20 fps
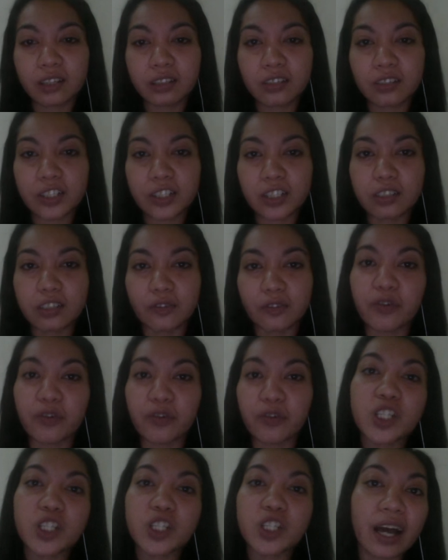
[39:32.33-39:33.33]
there's
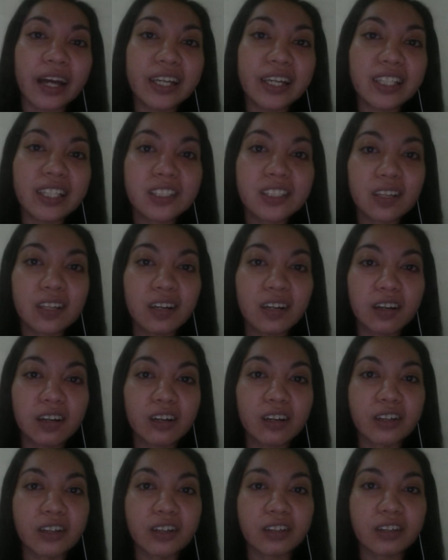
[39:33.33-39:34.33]
fresh eyes
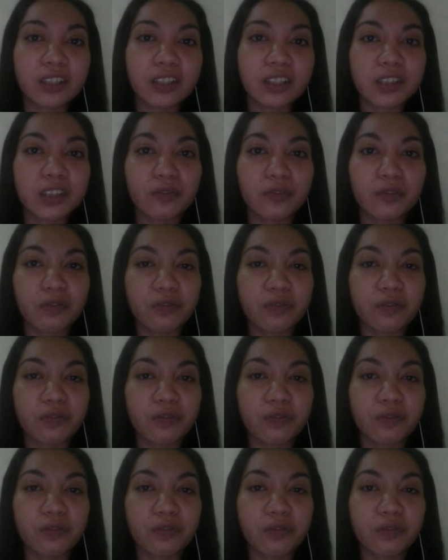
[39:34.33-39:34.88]
or there's a